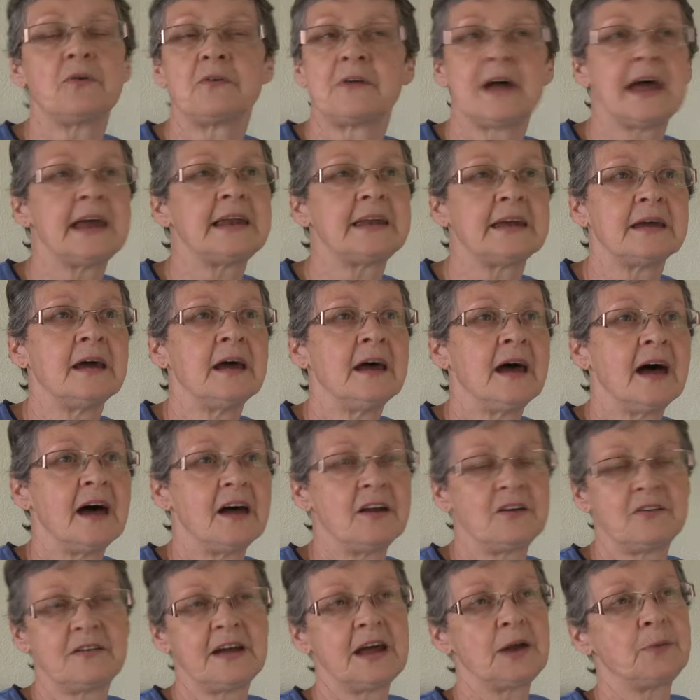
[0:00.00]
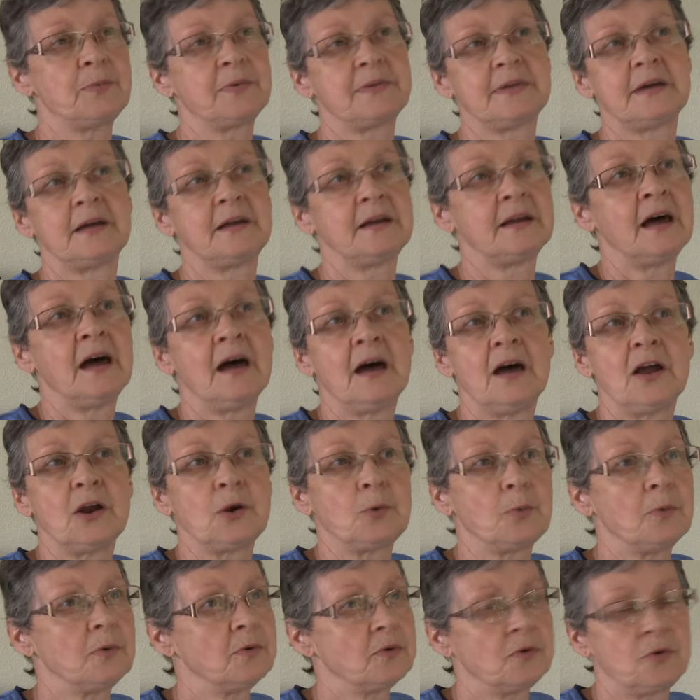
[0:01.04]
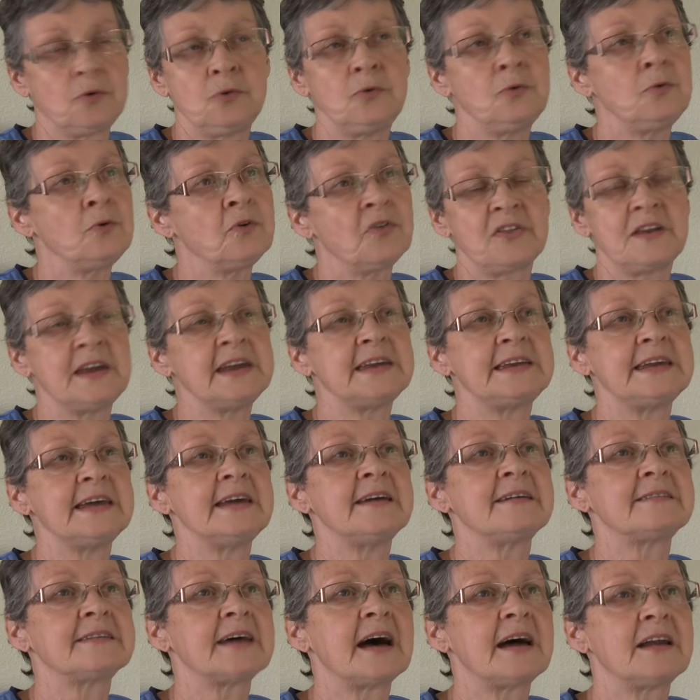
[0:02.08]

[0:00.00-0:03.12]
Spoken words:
ready and read within 2-3 days